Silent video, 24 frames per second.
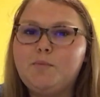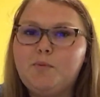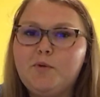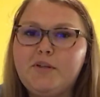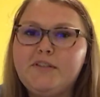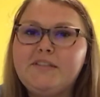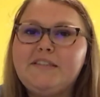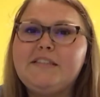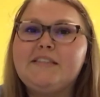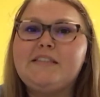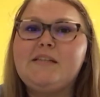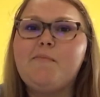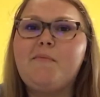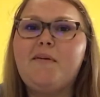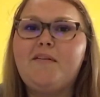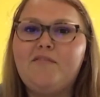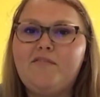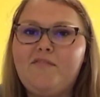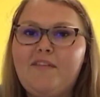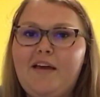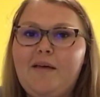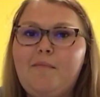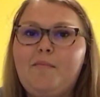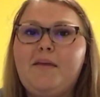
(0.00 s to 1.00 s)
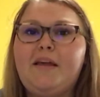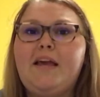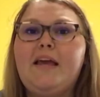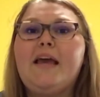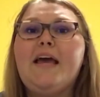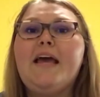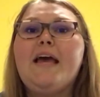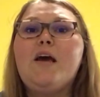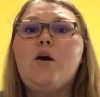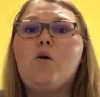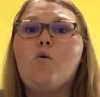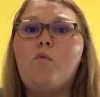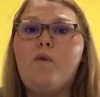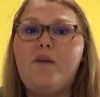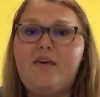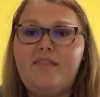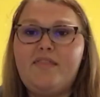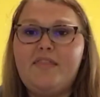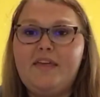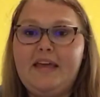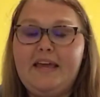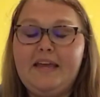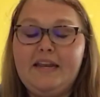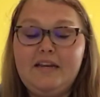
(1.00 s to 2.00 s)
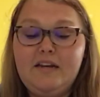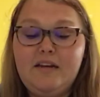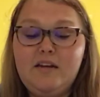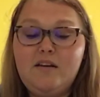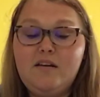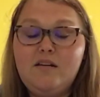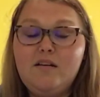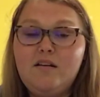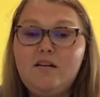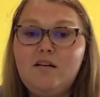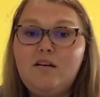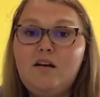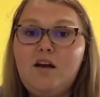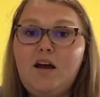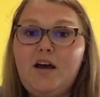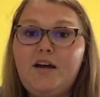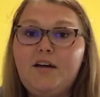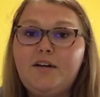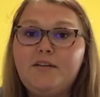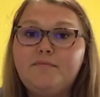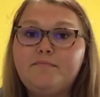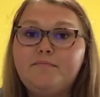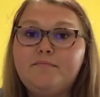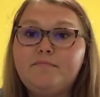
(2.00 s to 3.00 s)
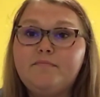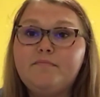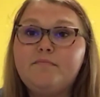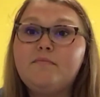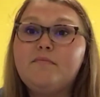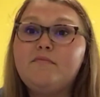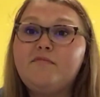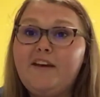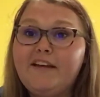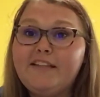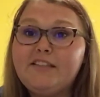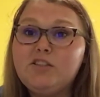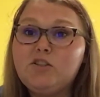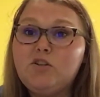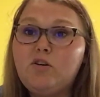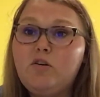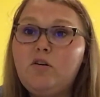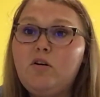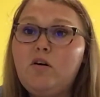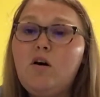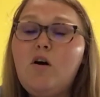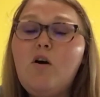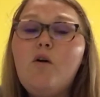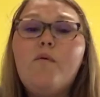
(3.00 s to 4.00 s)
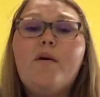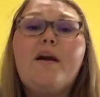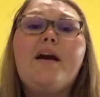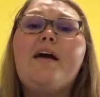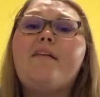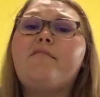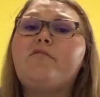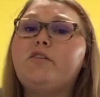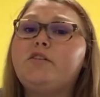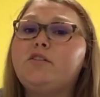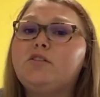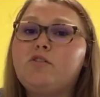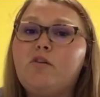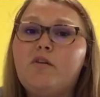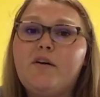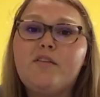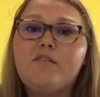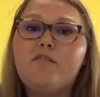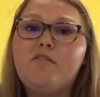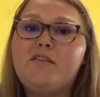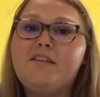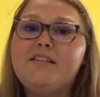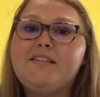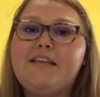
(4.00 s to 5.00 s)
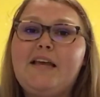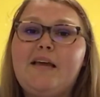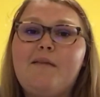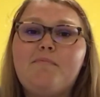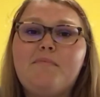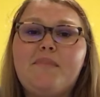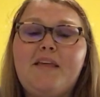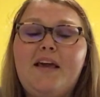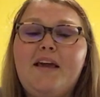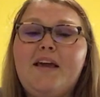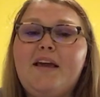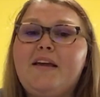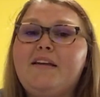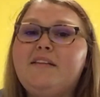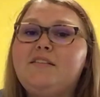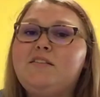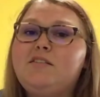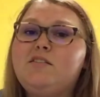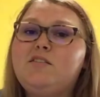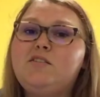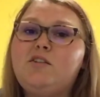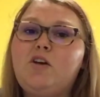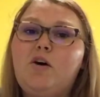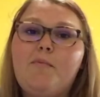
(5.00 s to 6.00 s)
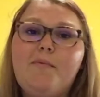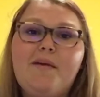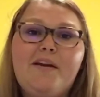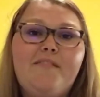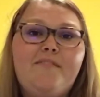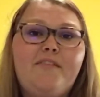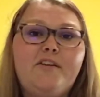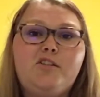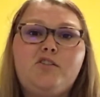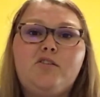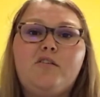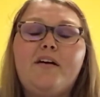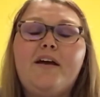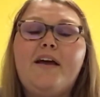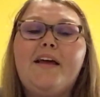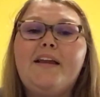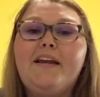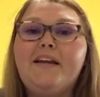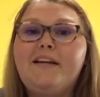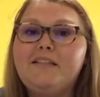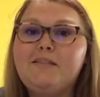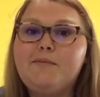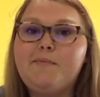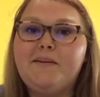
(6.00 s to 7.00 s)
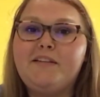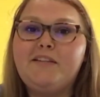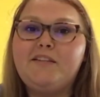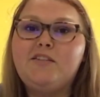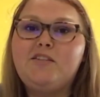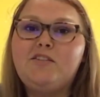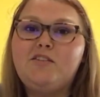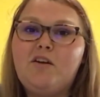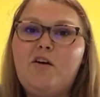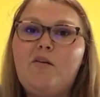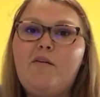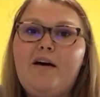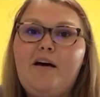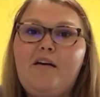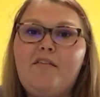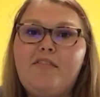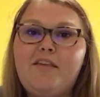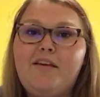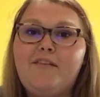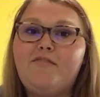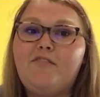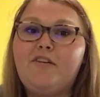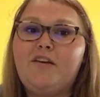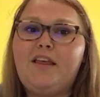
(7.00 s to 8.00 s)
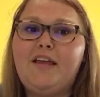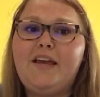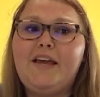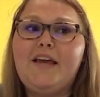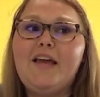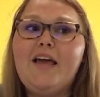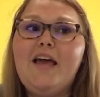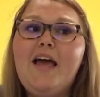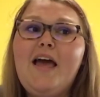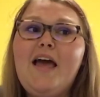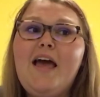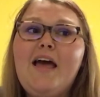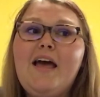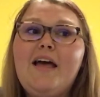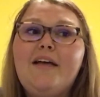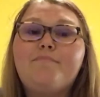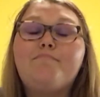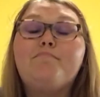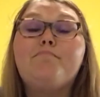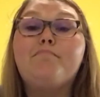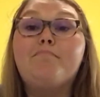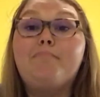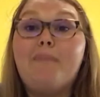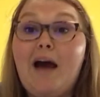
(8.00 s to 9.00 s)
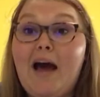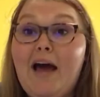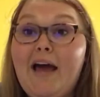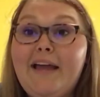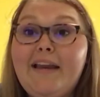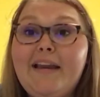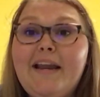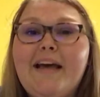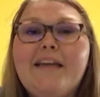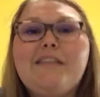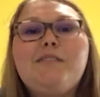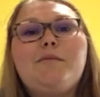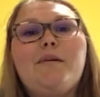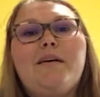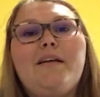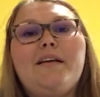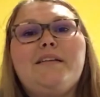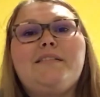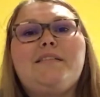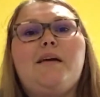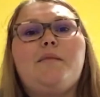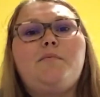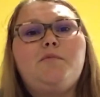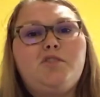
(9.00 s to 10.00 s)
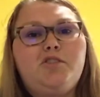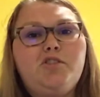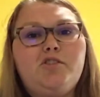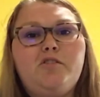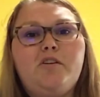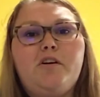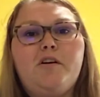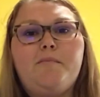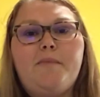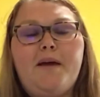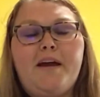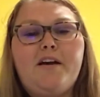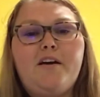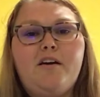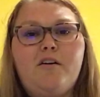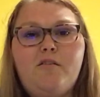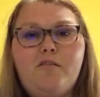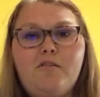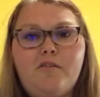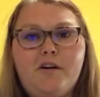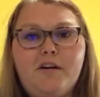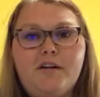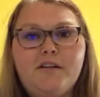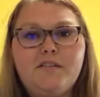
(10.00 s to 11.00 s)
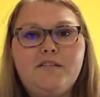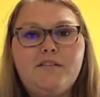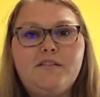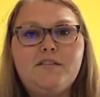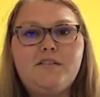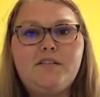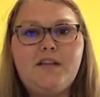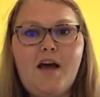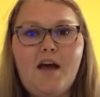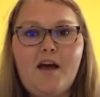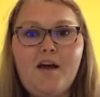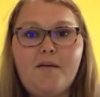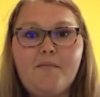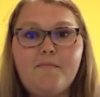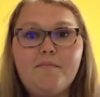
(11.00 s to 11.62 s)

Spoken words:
support system and family within vet school, where everyone's going through the same thing, is so beneficial, and it has been so healthy for like mine, as well as I'm sure my cohorts'